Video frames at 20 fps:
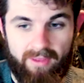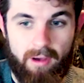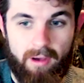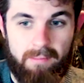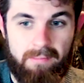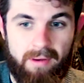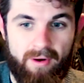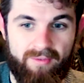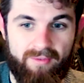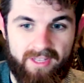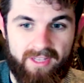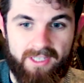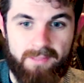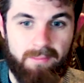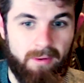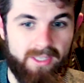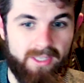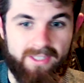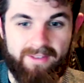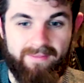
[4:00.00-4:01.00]
both of these
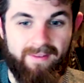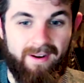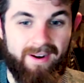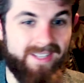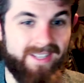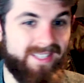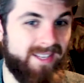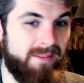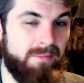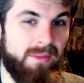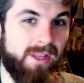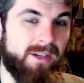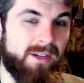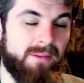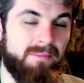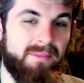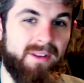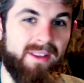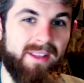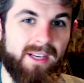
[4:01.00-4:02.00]
points are very similar, come
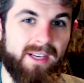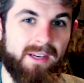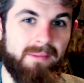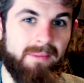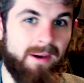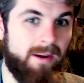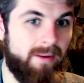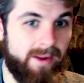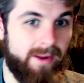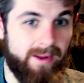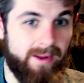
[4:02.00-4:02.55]
to think about it.